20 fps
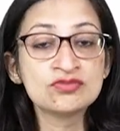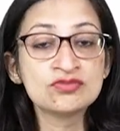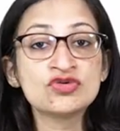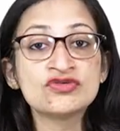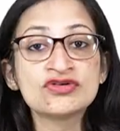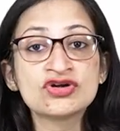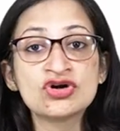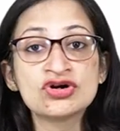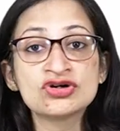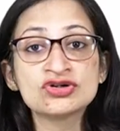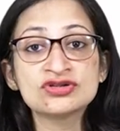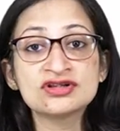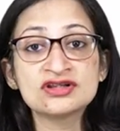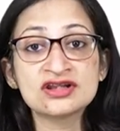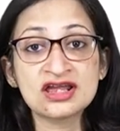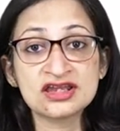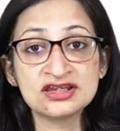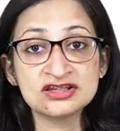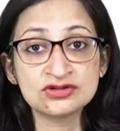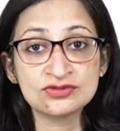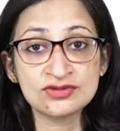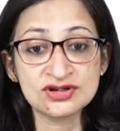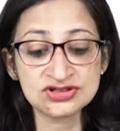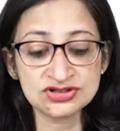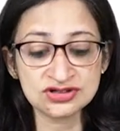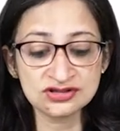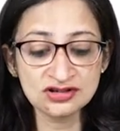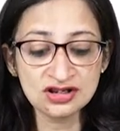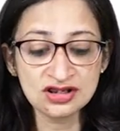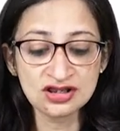moving on to the ninth
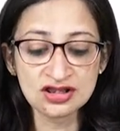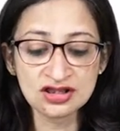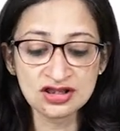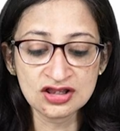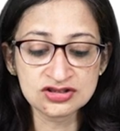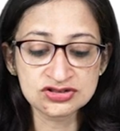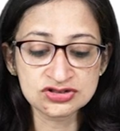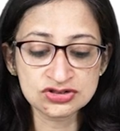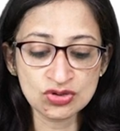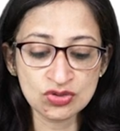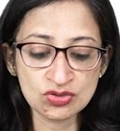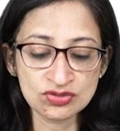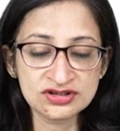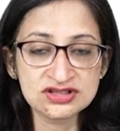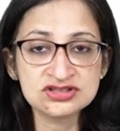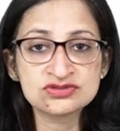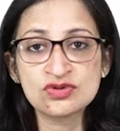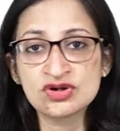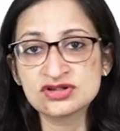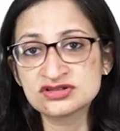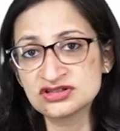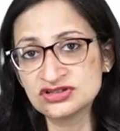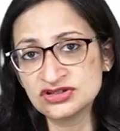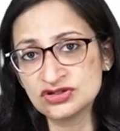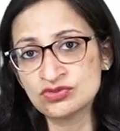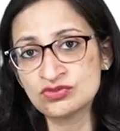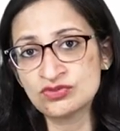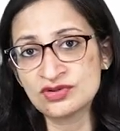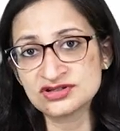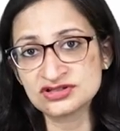question so this was a
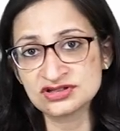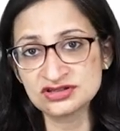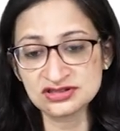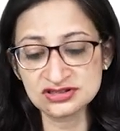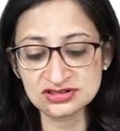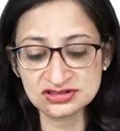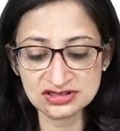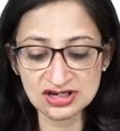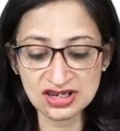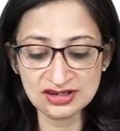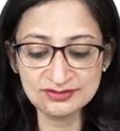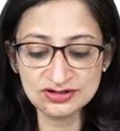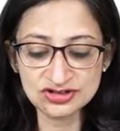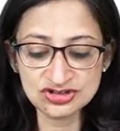new question this time.